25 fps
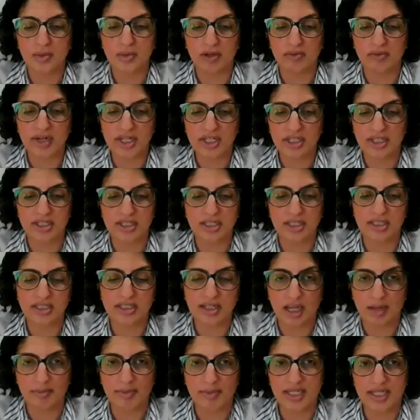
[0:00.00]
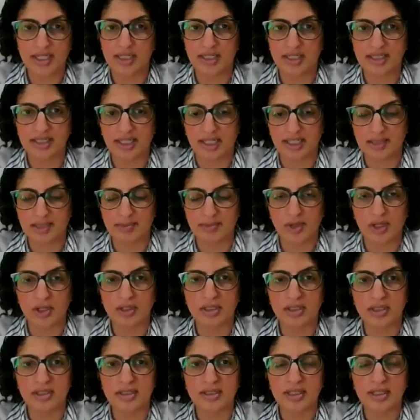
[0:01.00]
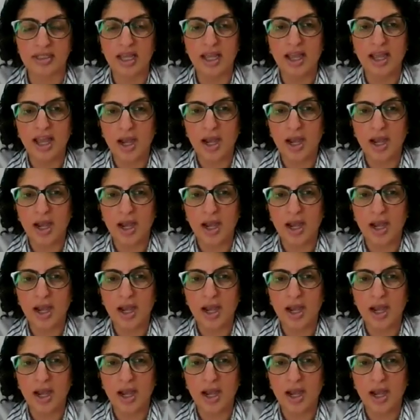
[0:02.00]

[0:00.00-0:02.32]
who are registered as diabetics and smokers.